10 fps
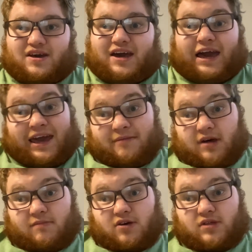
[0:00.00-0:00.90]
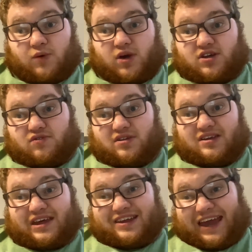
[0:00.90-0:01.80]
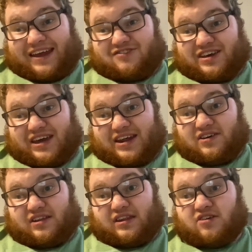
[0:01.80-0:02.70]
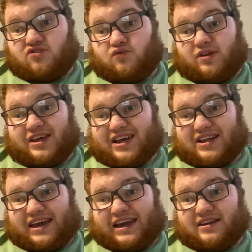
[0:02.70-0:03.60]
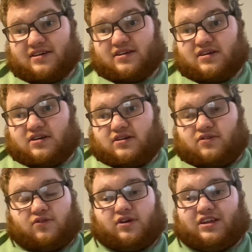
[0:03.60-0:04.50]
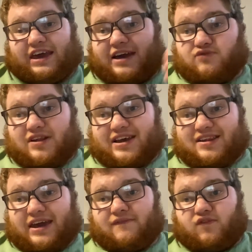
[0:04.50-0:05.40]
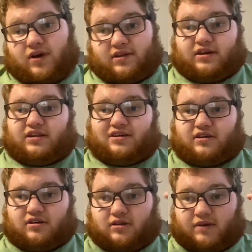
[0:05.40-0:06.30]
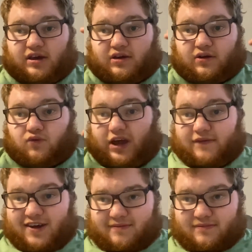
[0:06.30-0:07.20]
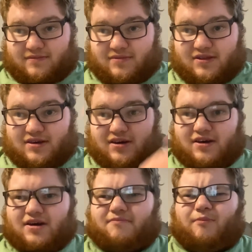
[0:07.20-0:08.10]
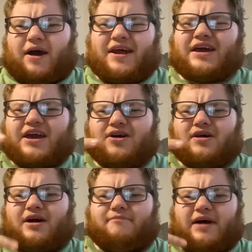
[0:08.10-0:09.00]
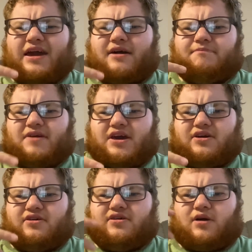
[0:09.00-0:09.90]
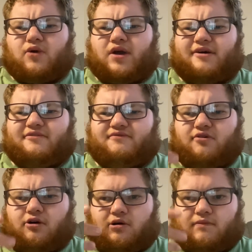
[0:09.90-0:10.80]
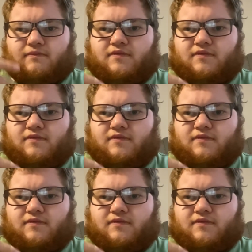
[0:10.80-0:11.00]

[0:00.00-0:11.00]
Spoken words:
I am bummed, though, that we don't get to actually get an initial release date or exact release date when it's going to be arriving. But I did hear that it might appear around fall.